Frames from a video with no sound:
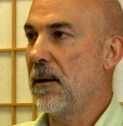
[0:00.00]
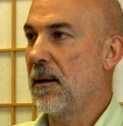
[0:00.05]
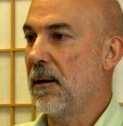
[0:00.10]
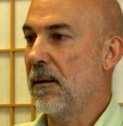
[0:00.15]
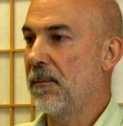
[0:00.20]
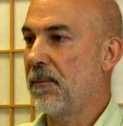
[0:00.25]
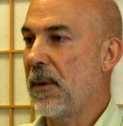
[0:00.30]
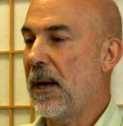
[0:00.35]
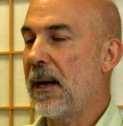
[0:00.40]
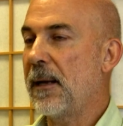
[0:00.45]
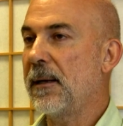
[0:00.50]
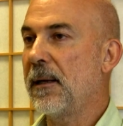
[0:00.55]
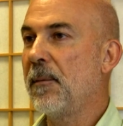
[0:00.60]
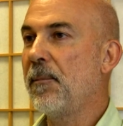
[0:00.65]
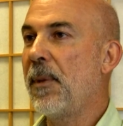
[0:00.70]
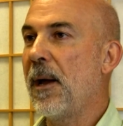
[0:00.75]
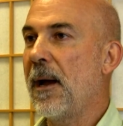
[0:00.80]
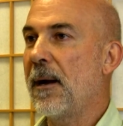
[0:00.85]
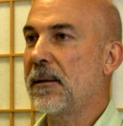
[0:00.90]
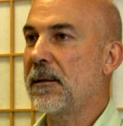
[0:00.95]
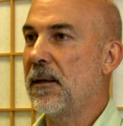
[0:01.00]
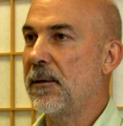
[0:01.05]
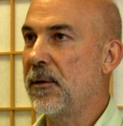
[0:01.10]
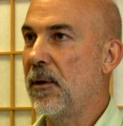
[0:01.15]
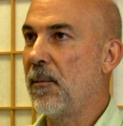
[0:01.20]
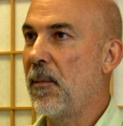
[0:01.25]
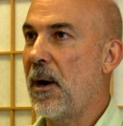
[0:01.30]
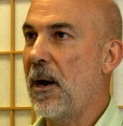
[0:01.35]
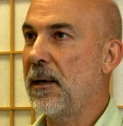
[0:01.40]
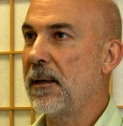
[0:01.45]
a bad impact on your
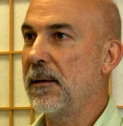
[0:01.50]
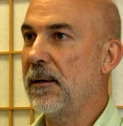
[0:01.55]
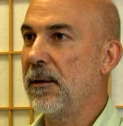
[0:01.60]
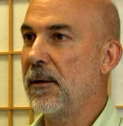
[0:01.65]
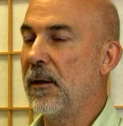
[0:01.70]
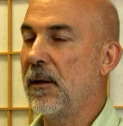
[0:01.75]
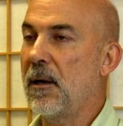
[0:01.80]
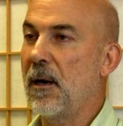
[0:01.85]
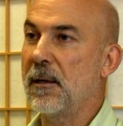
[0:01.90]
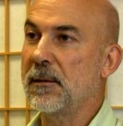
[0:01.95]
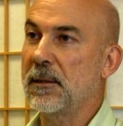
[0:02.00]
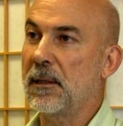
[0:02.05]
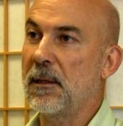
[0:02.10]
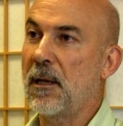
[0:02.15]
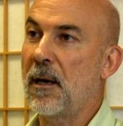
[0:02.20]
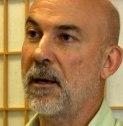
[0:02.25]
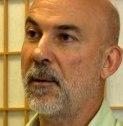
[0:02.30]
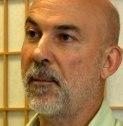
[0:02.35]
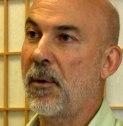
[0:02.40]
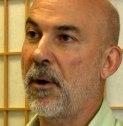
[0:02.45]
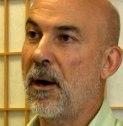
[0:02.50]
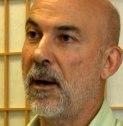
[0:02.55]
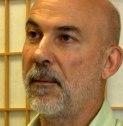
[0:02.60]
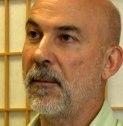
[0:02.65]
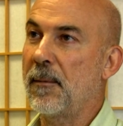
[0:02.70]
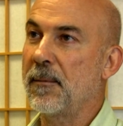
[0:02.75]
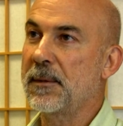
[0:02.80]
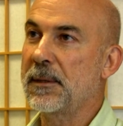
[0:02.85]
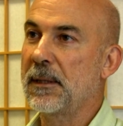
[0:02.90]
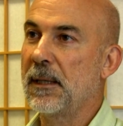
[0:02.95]
body that you can cause a lot of
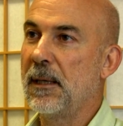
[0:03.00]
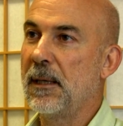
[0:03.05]
problems.